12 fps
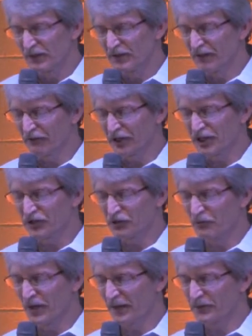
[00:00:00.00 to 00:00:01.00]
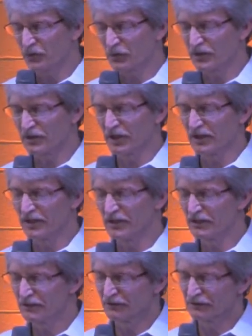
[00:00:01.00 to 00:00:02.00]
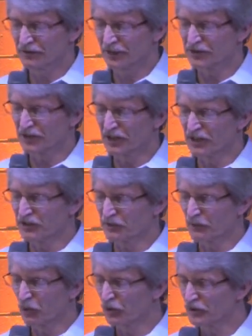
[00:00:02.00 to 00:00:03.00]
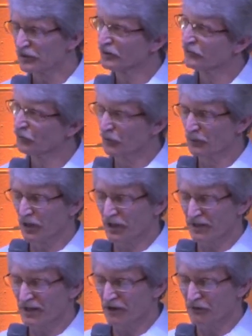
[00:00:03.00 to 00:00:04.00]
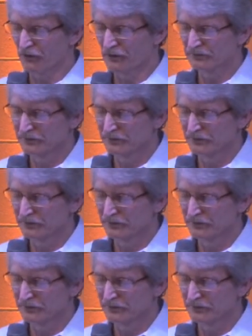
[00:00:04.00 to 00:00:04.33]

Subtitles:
Navigation maps were studied. Destination ports were plotted out.